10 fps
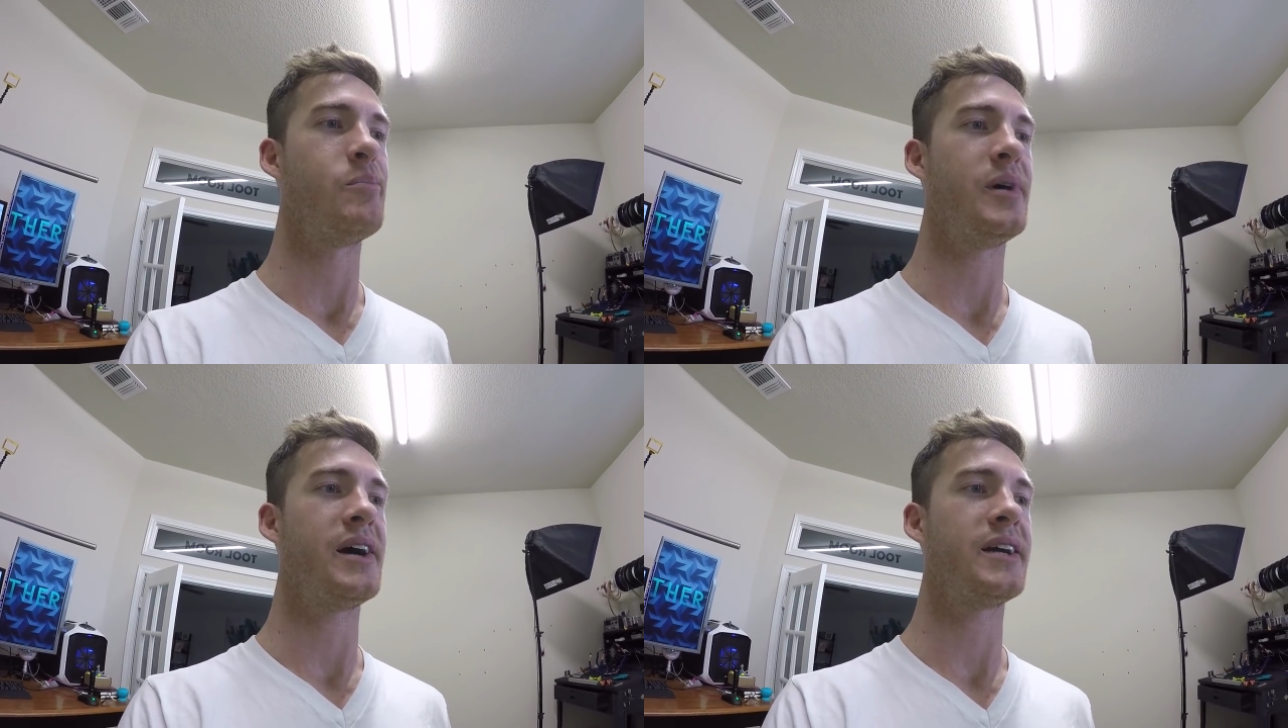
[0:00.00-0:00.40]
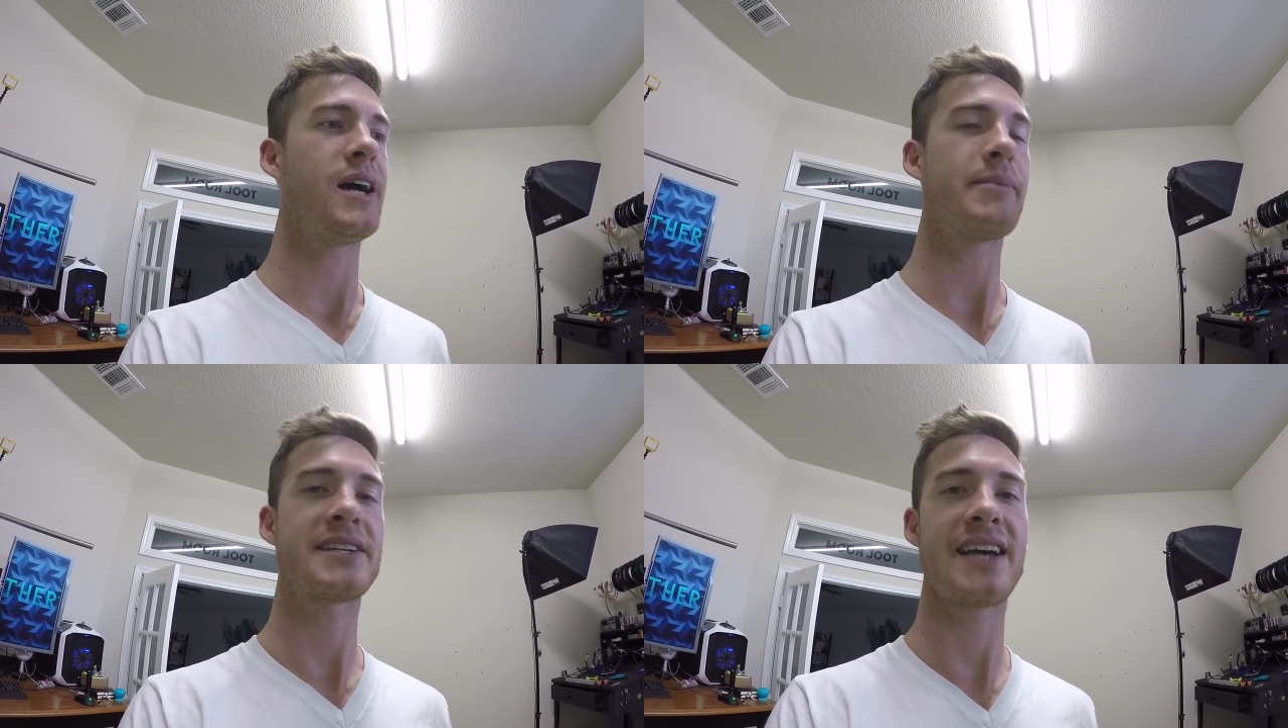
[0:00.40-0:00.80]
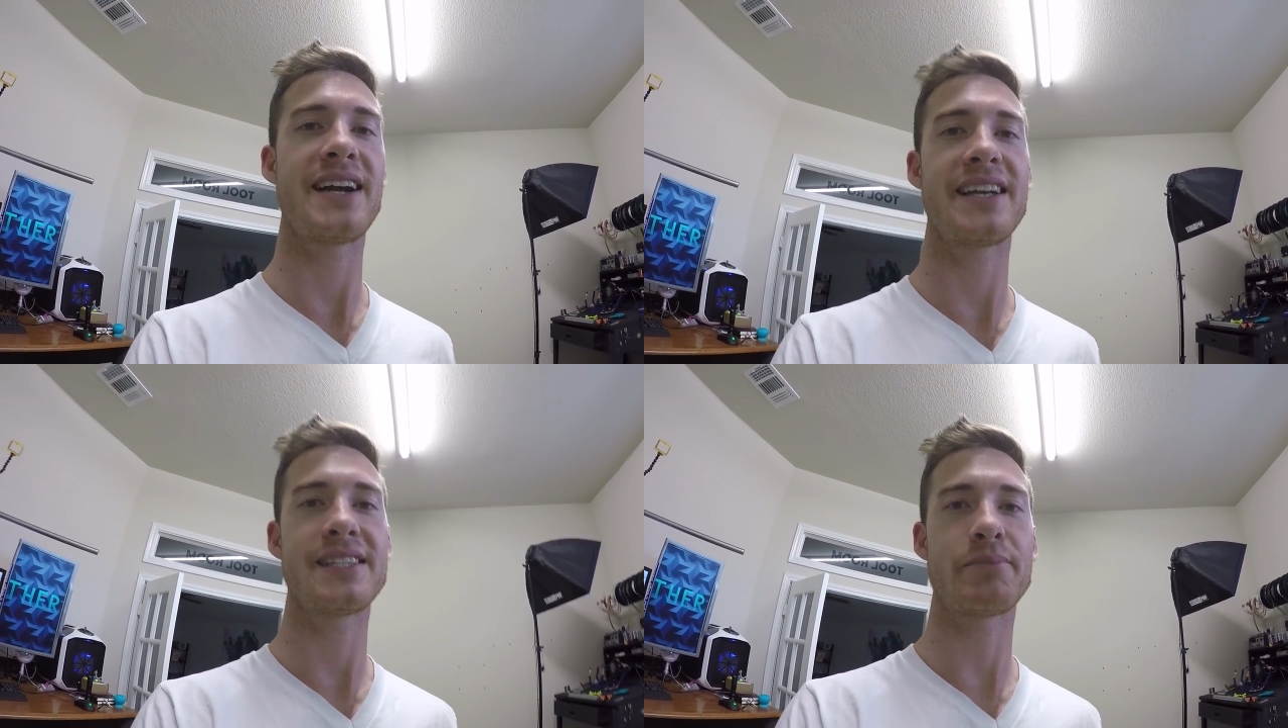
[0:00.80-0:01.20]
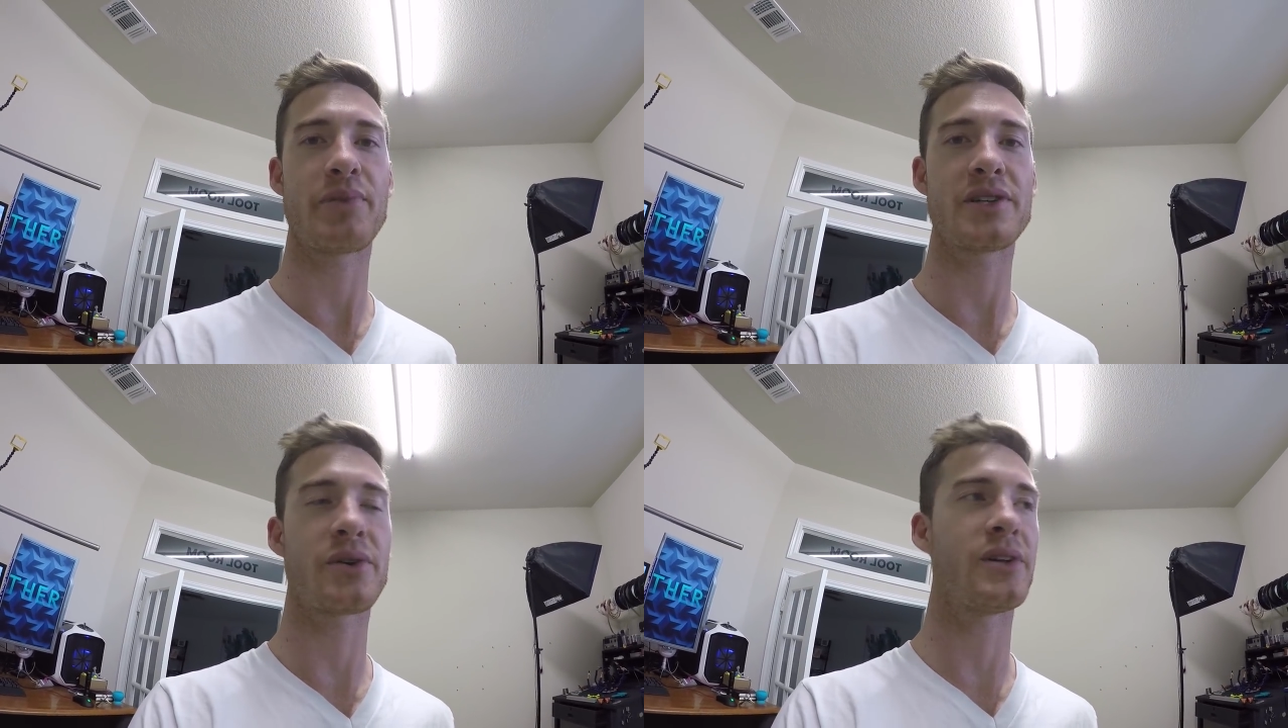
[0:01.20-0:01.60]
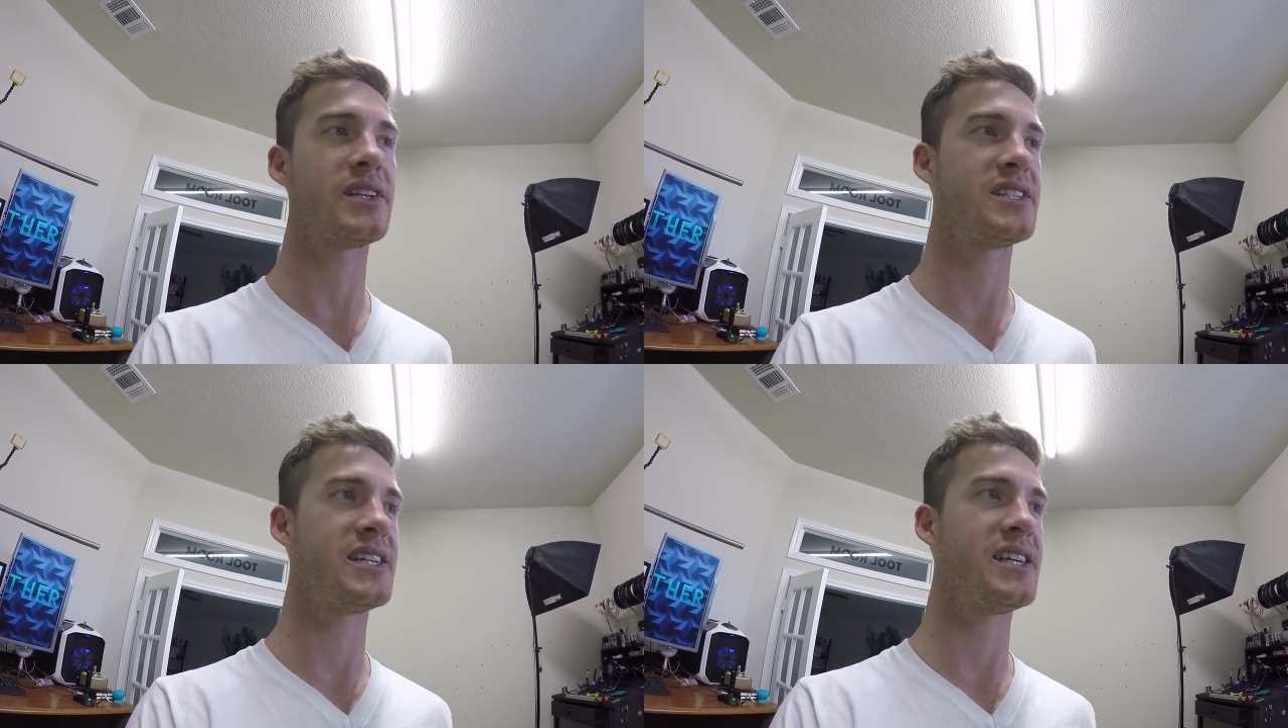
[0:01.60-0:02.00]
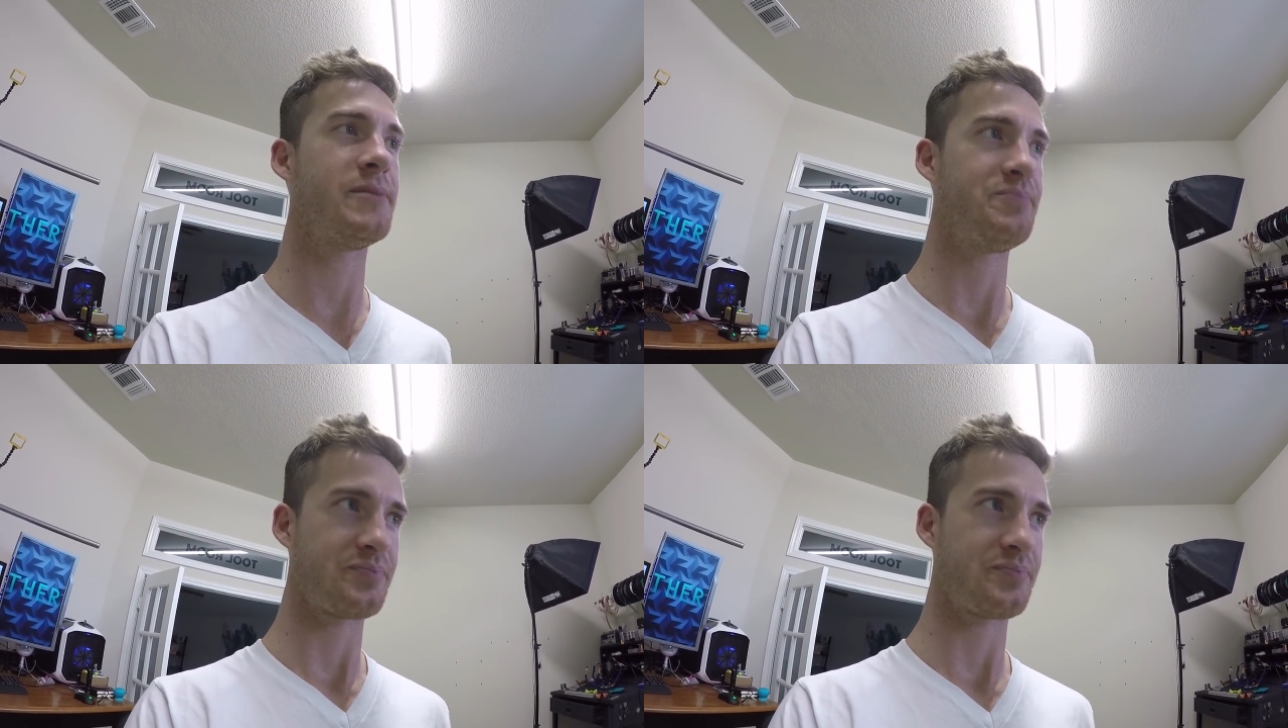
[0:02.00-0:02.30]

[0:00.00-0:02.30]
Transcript: but uh, I'm excited to get some prints rolling, see